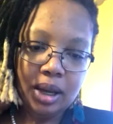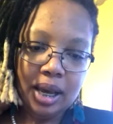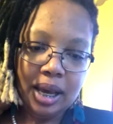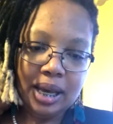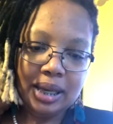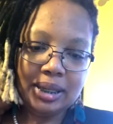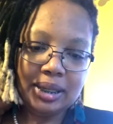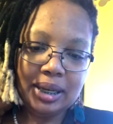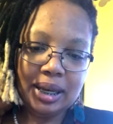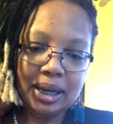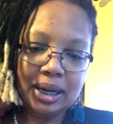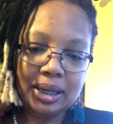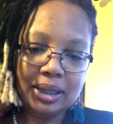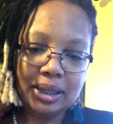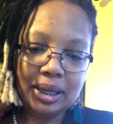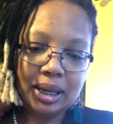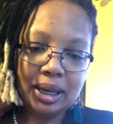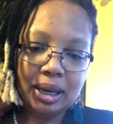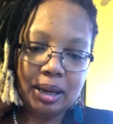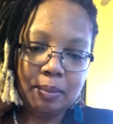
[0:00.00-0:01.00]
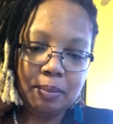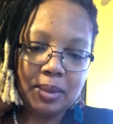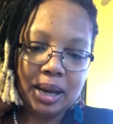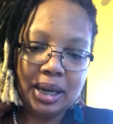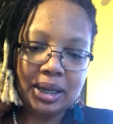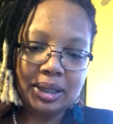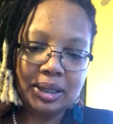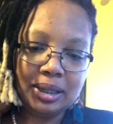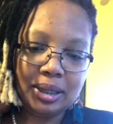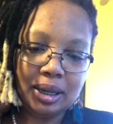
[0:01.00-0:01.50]
and said unto him, My
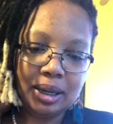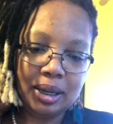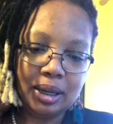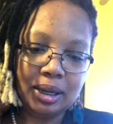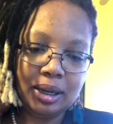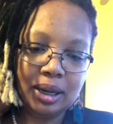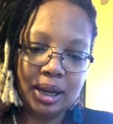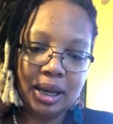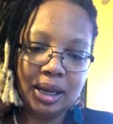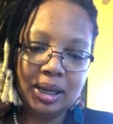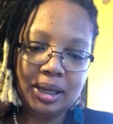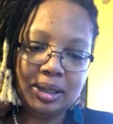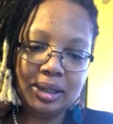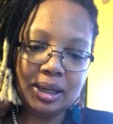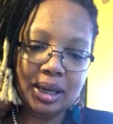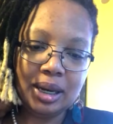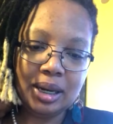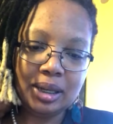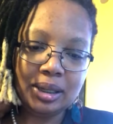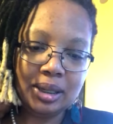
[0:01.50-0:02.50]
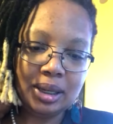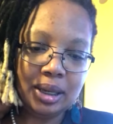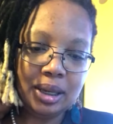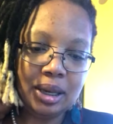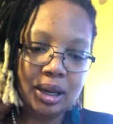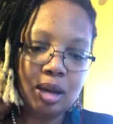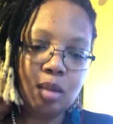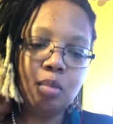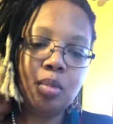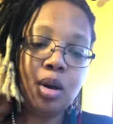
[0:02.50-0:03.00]
son. And he said unto
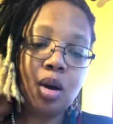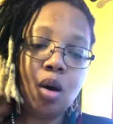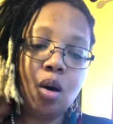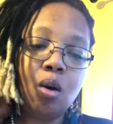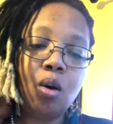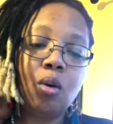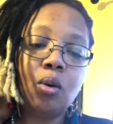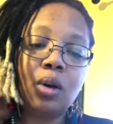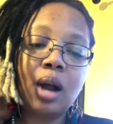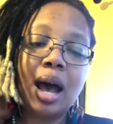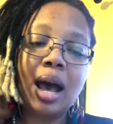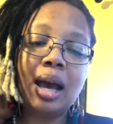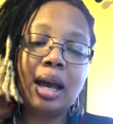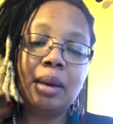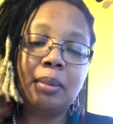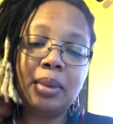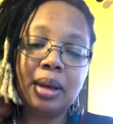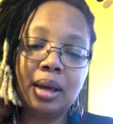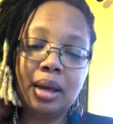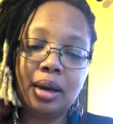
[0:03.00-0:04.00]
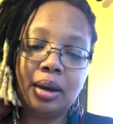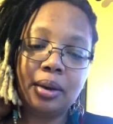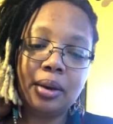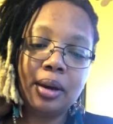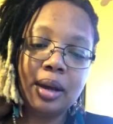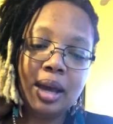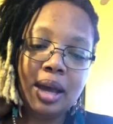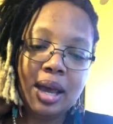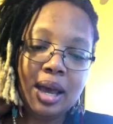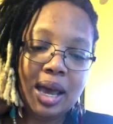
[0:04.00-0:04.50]
him, Behold, I am here.
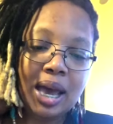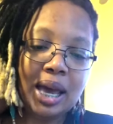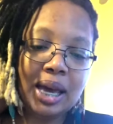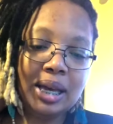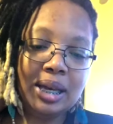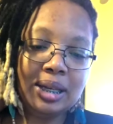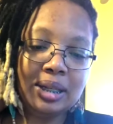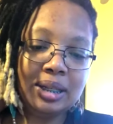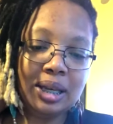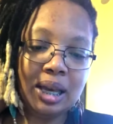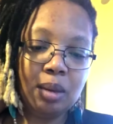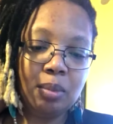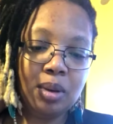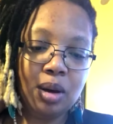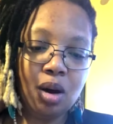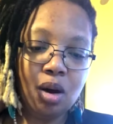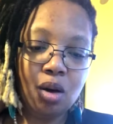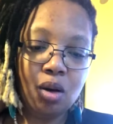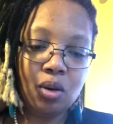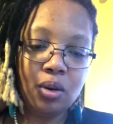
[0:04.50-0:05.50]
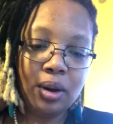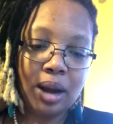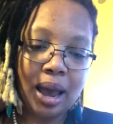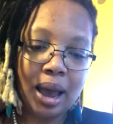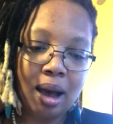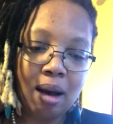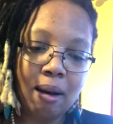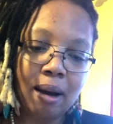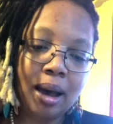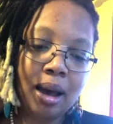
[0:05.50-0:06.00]
And he said, Behold,
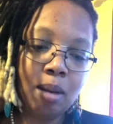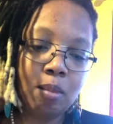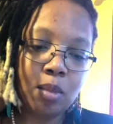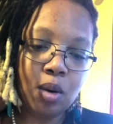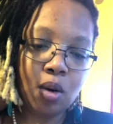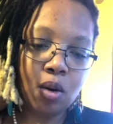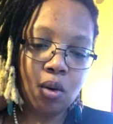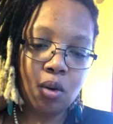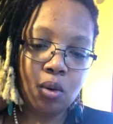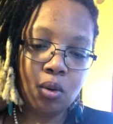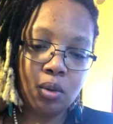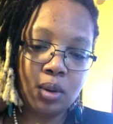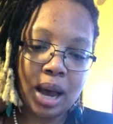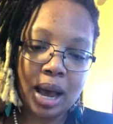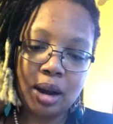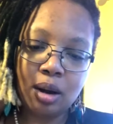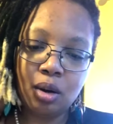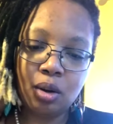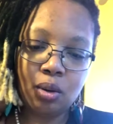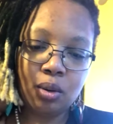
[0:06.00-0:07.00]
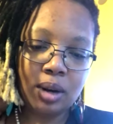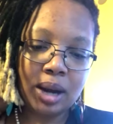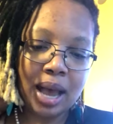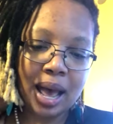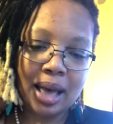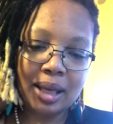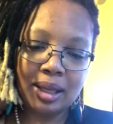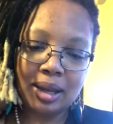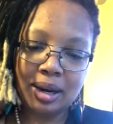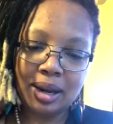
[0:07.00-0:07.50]
now I am old. I know
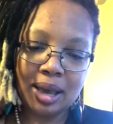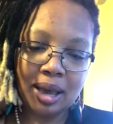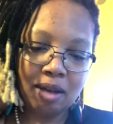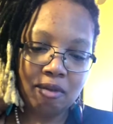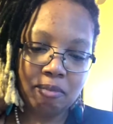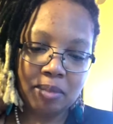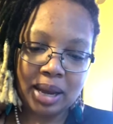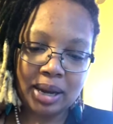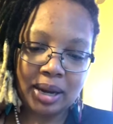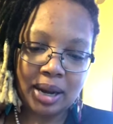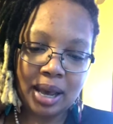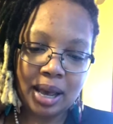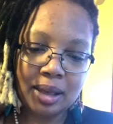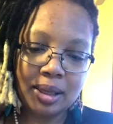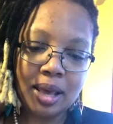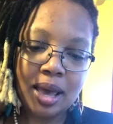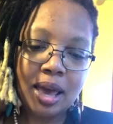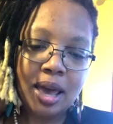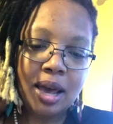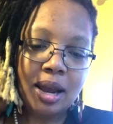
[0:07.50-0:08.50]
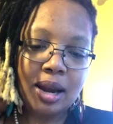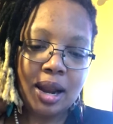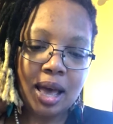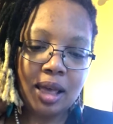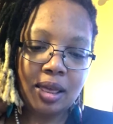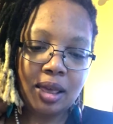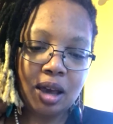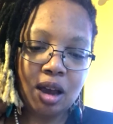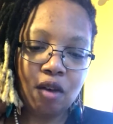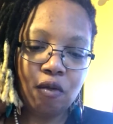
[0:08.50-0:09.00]
not the day of my death. Now
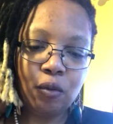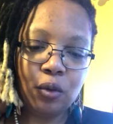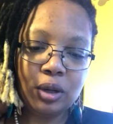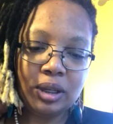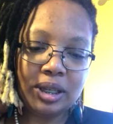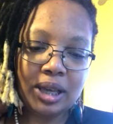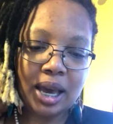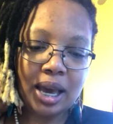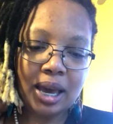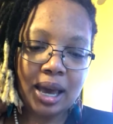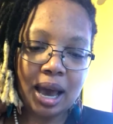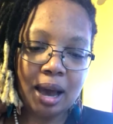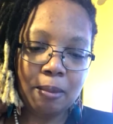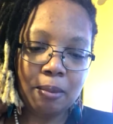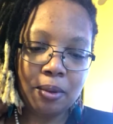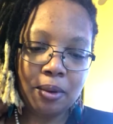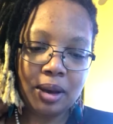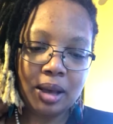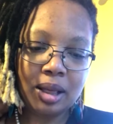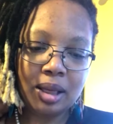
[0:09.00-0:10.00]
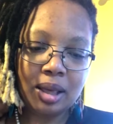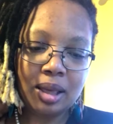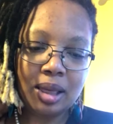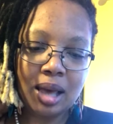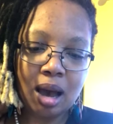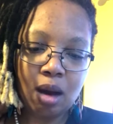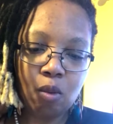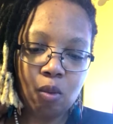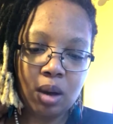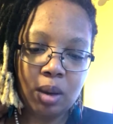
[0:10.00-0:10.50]
therefore take, I pray thee,
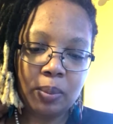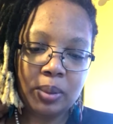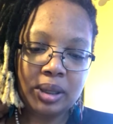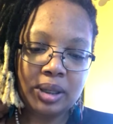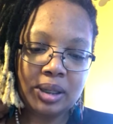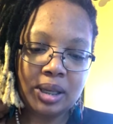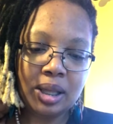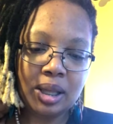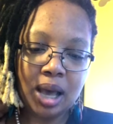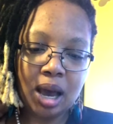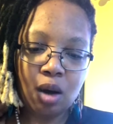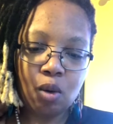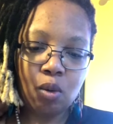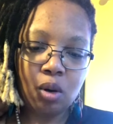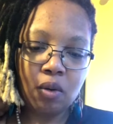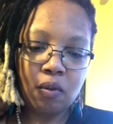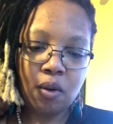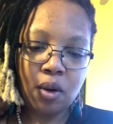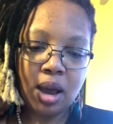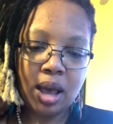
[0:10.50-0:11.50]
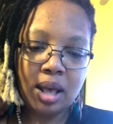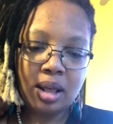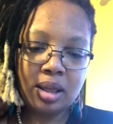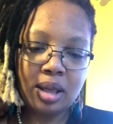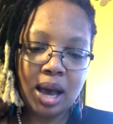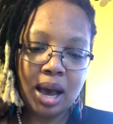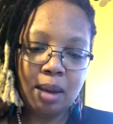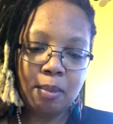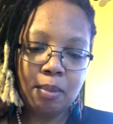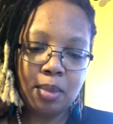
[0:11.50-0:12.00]
thy weapons and thy quiver and
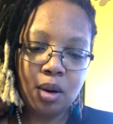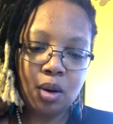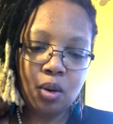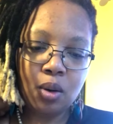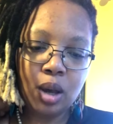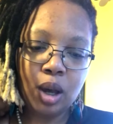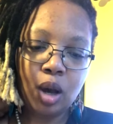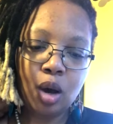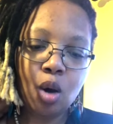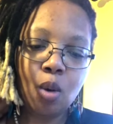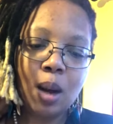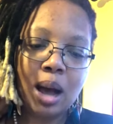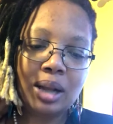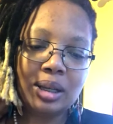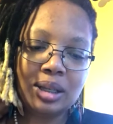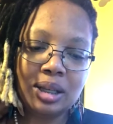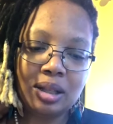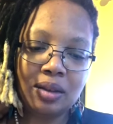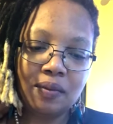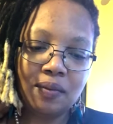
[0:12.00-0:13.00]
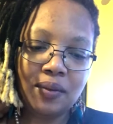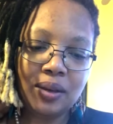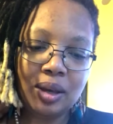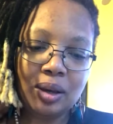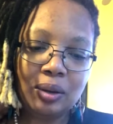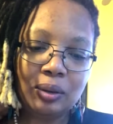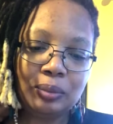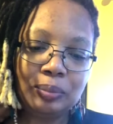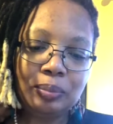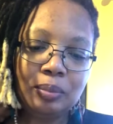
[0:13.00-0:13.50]
thy bow, and go out to the
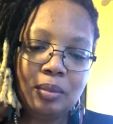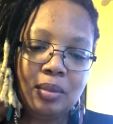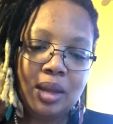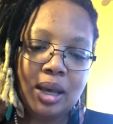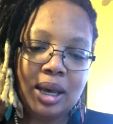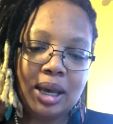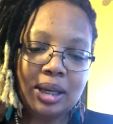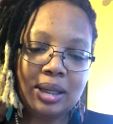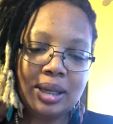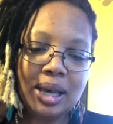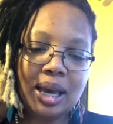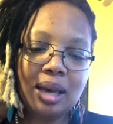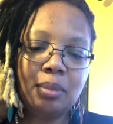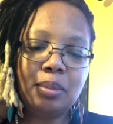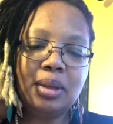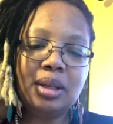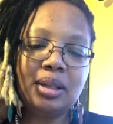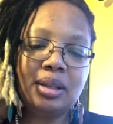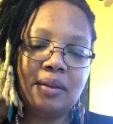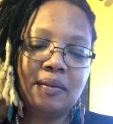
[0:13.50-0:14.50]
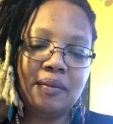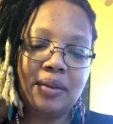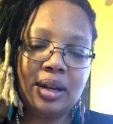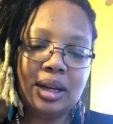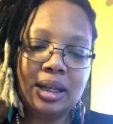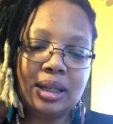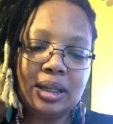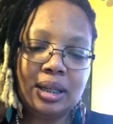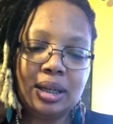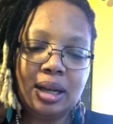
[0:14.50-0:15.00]
field, and take me some
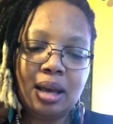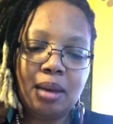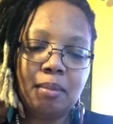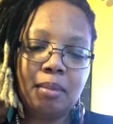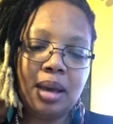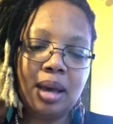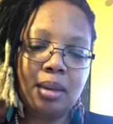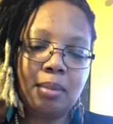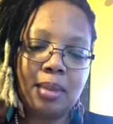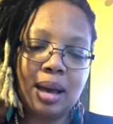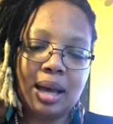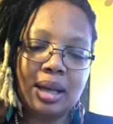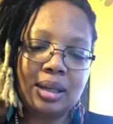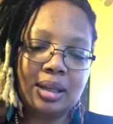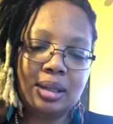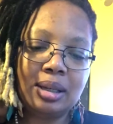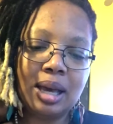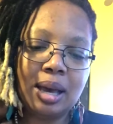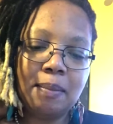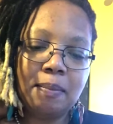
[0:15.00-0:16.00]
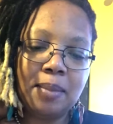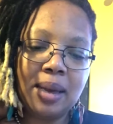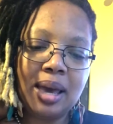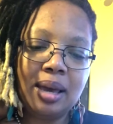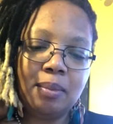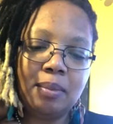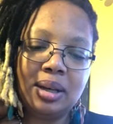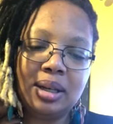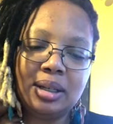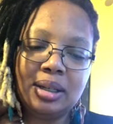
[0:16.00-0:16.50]
venison, and make my and
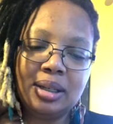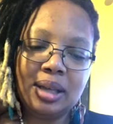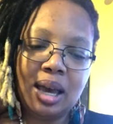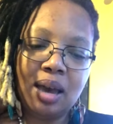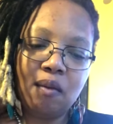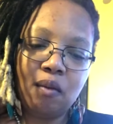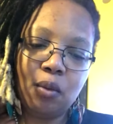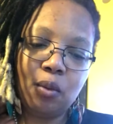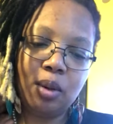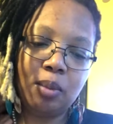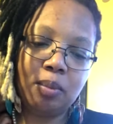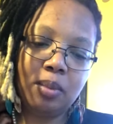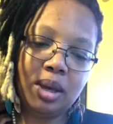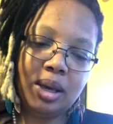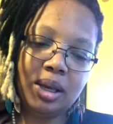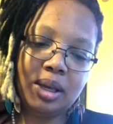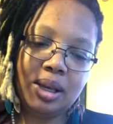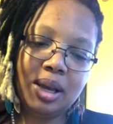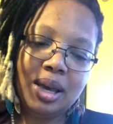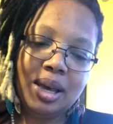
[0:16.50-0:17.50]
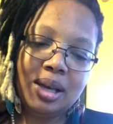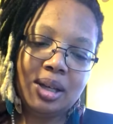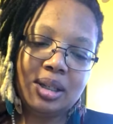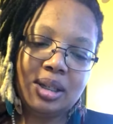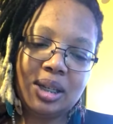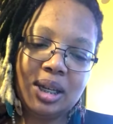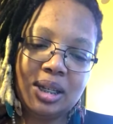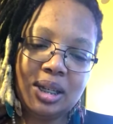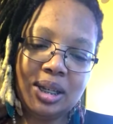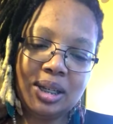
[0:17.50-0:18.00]
make me savory meat,
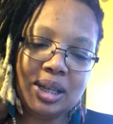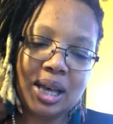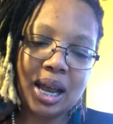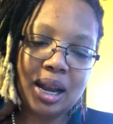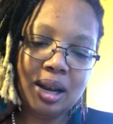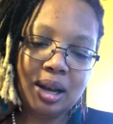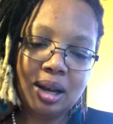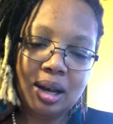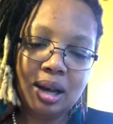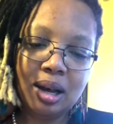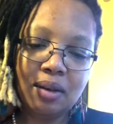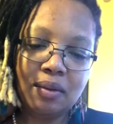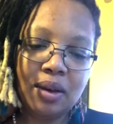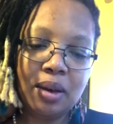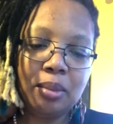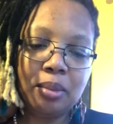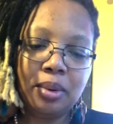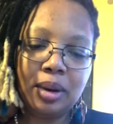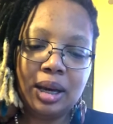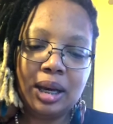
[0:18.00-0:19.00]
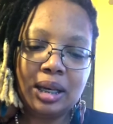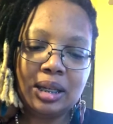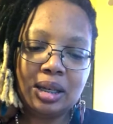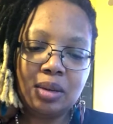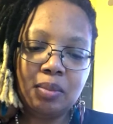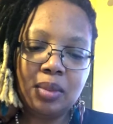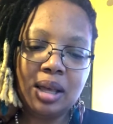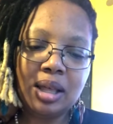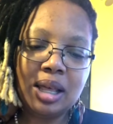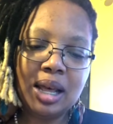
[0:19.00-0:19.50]
such as I love, and bring it to
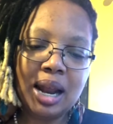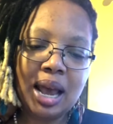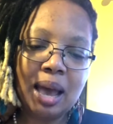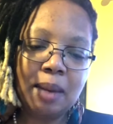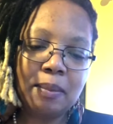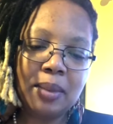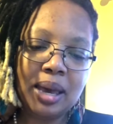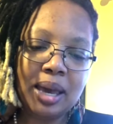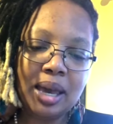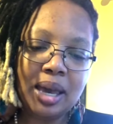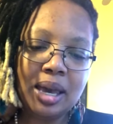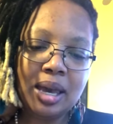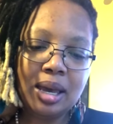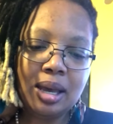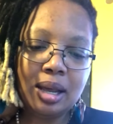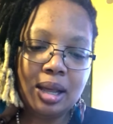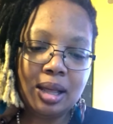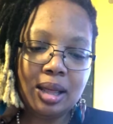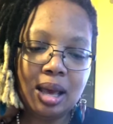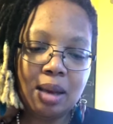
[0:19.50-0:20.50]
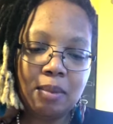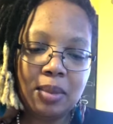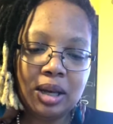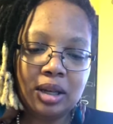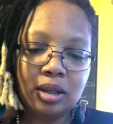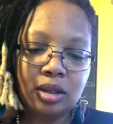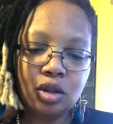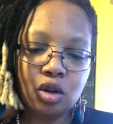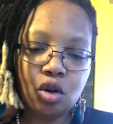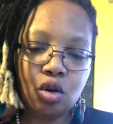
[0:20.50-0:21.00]
me, that I may eat, and that my
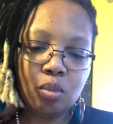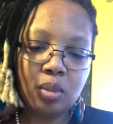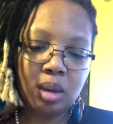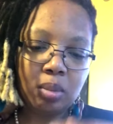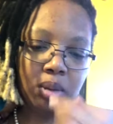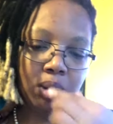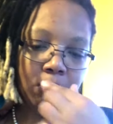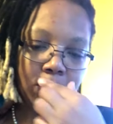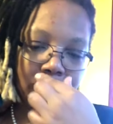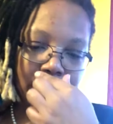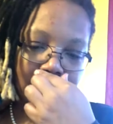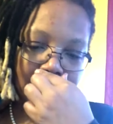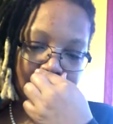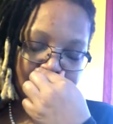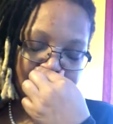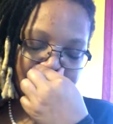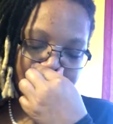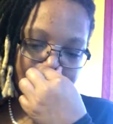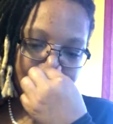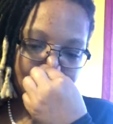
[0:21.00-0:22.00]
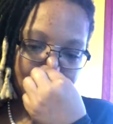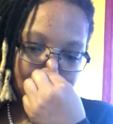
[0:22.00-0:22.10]
soul may be blessed